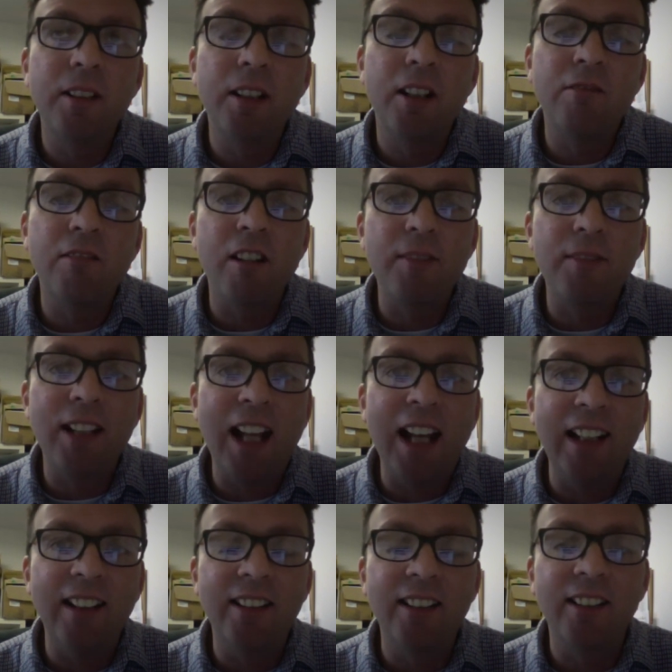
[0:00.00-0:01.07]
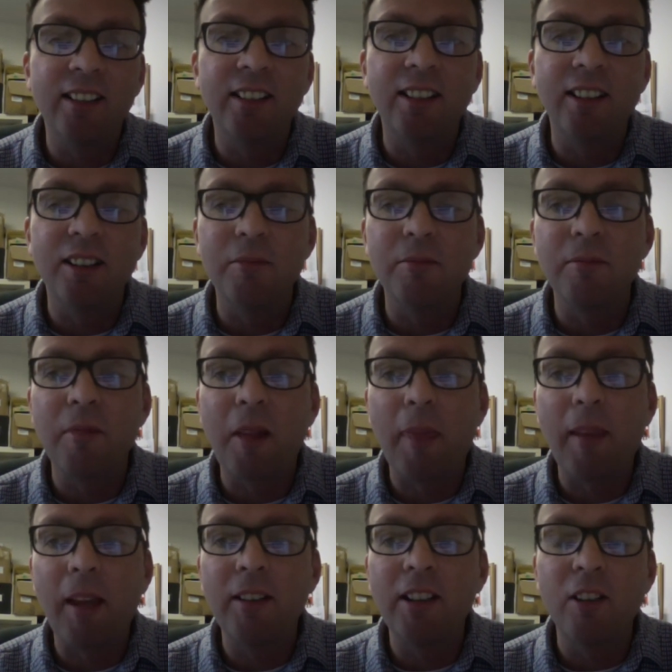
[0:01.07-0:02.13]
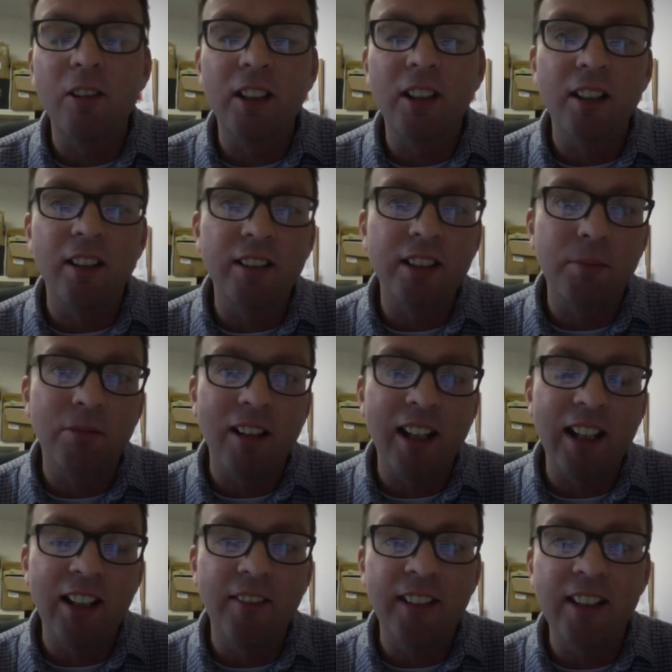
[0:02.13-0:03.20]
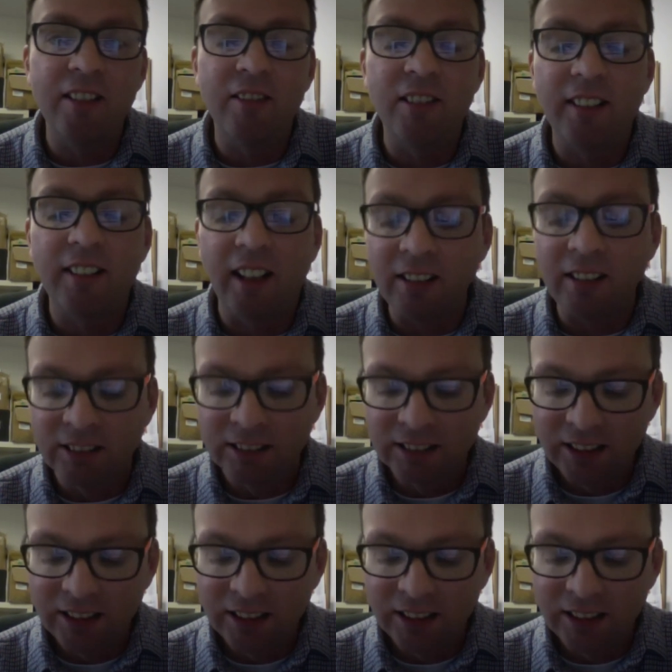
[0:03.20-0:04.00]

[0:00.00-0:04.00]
arrive late, um, have a longer lunch break, and this sort of thing.